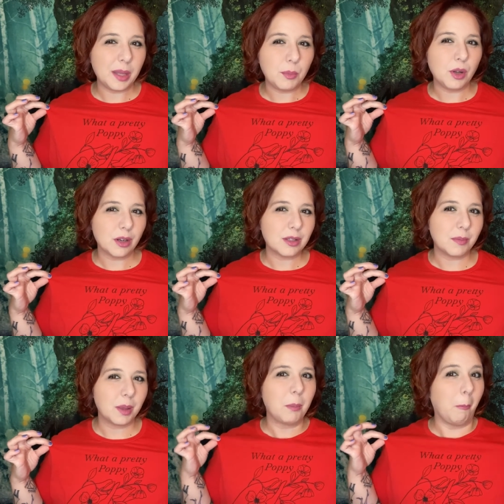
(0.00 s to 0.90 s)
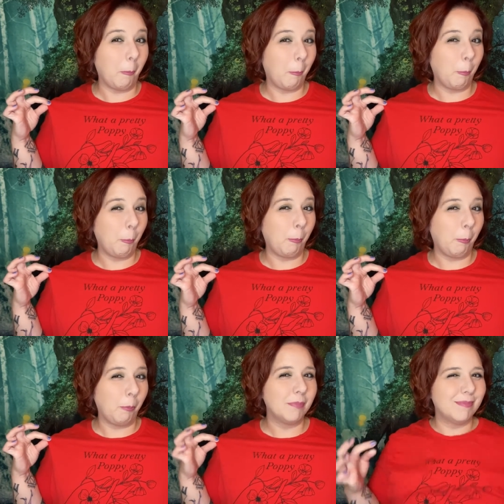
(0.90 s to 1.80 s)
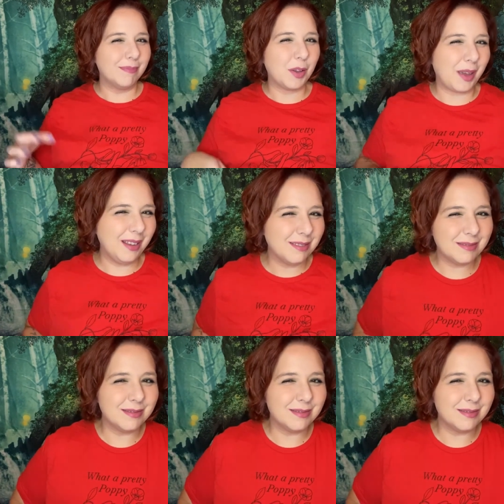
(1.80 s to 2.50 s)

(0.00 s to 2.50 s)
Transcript: ebook or something, okay?